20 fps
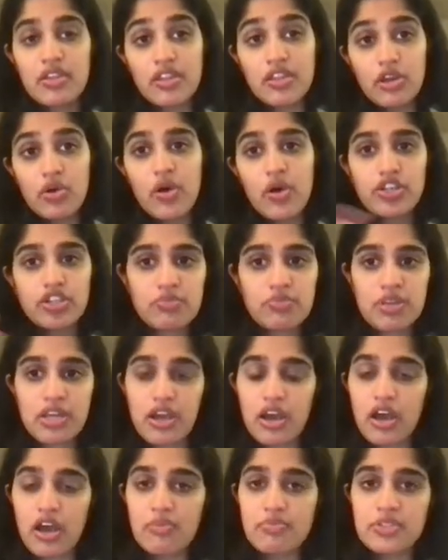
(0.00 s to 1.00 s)
Then the question
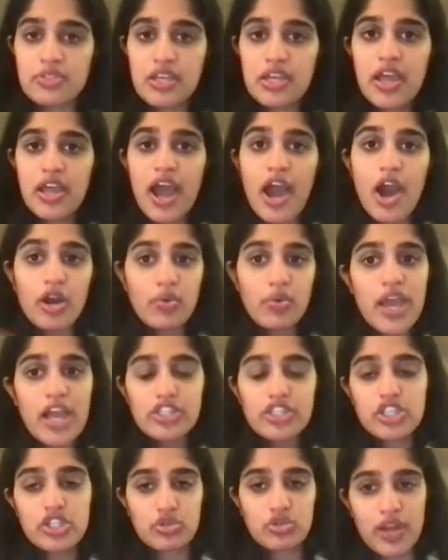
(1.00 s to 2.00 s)
becomes, how do we
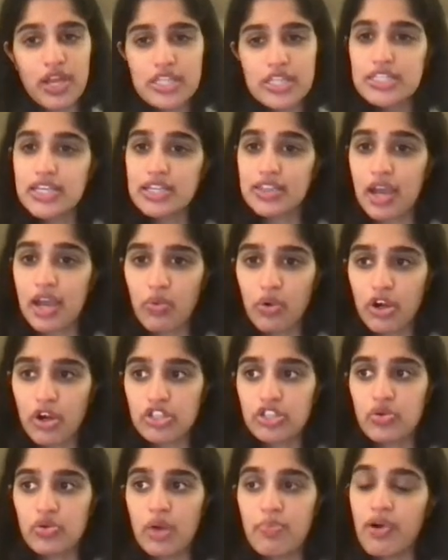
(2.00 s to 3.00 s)
actually translate that
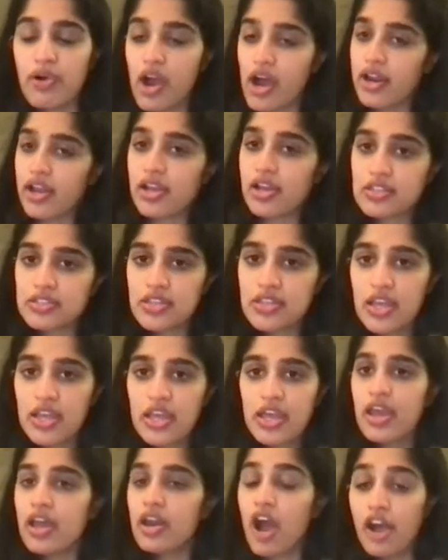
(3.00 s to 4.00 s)
work to our products?
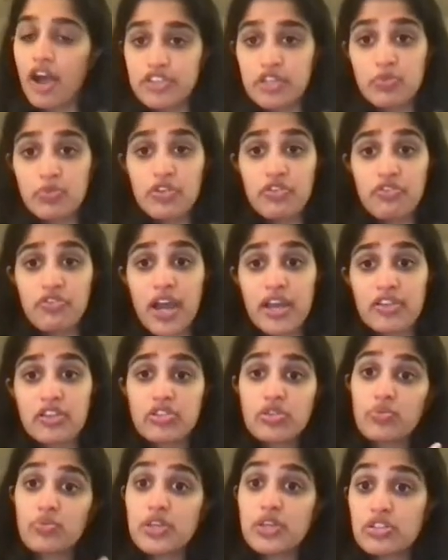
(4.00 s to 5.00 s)
And often we find
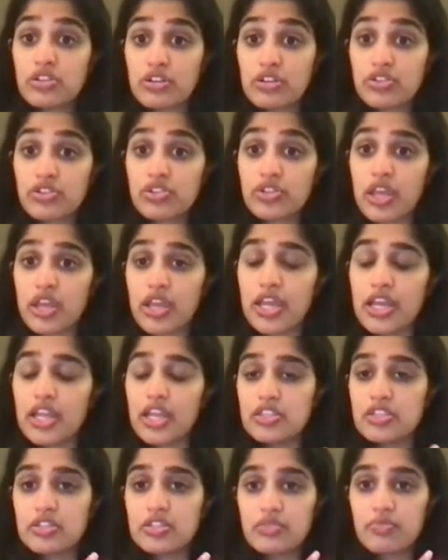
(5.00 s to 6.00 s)
that the research in
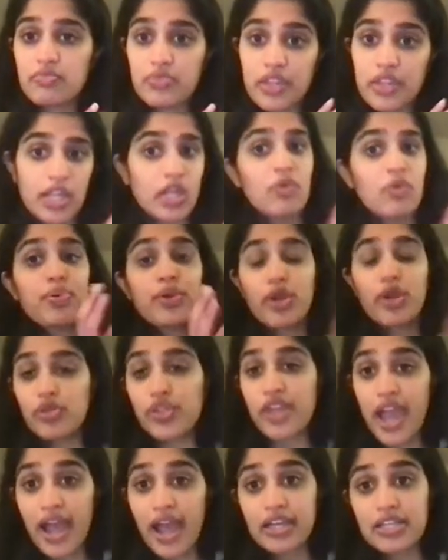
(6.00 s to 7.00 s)
its, you know,
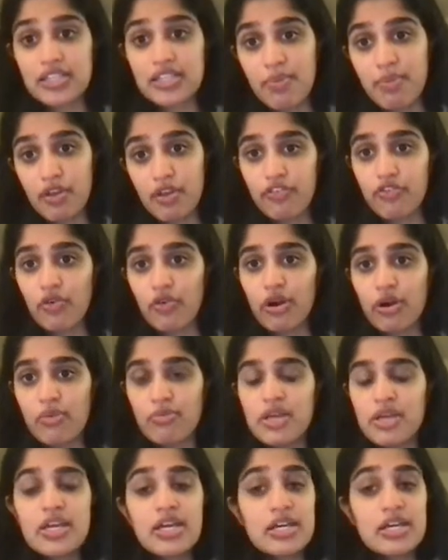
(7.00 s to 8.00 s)
purely academic
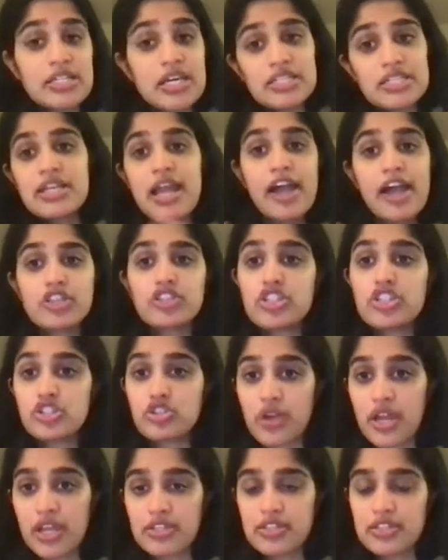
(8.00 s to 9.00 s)
form doesn't actually
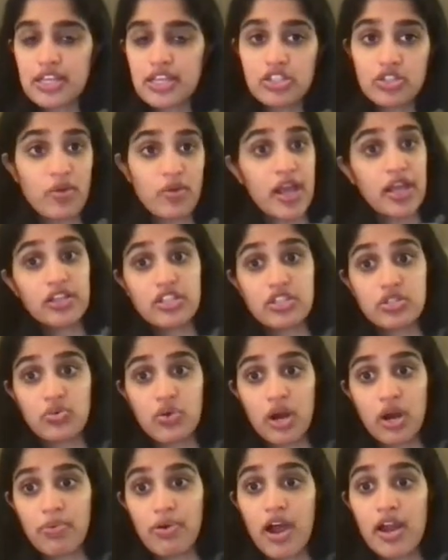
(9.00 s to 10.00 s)
translate directly
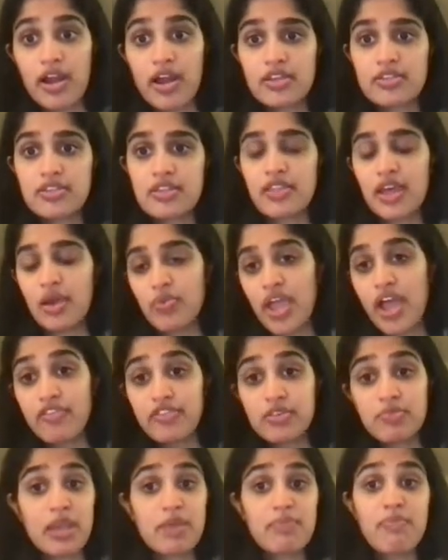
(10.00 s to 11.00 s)
to our products, and that we
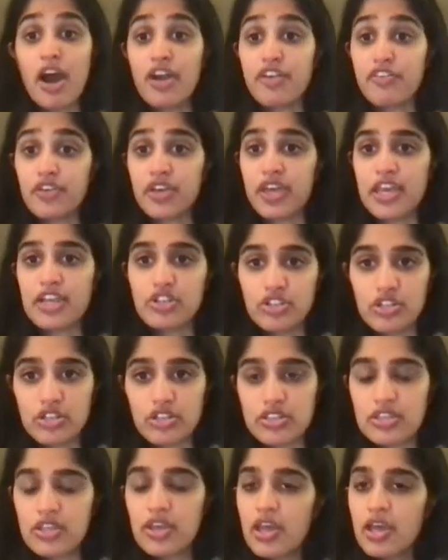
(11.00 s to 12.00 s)
have to make
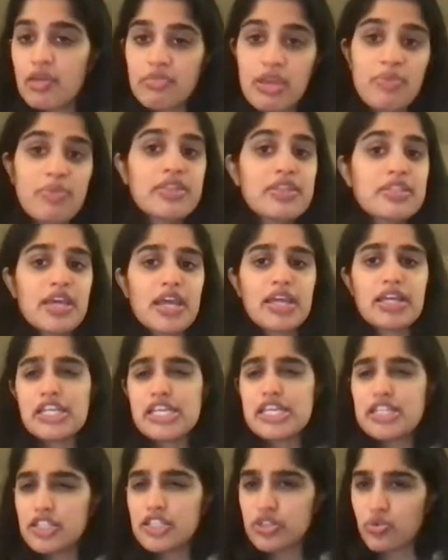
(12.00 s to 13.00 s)
modifications. Maybe the
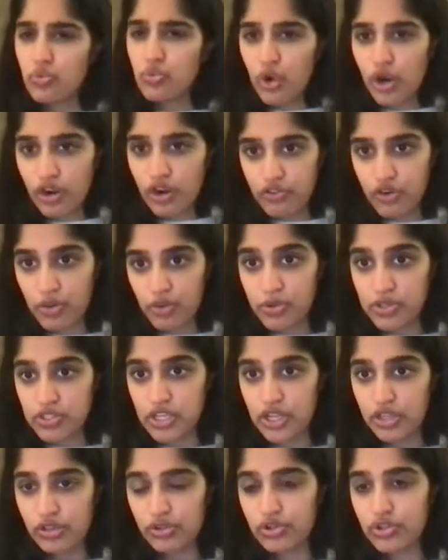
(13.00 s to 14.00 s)
technique doesn't work for a
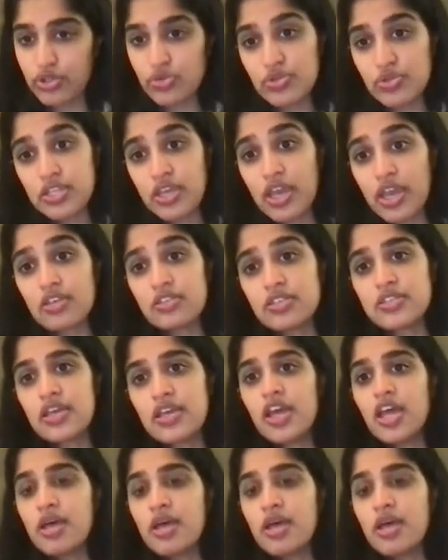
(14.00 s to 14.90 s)
particular use case.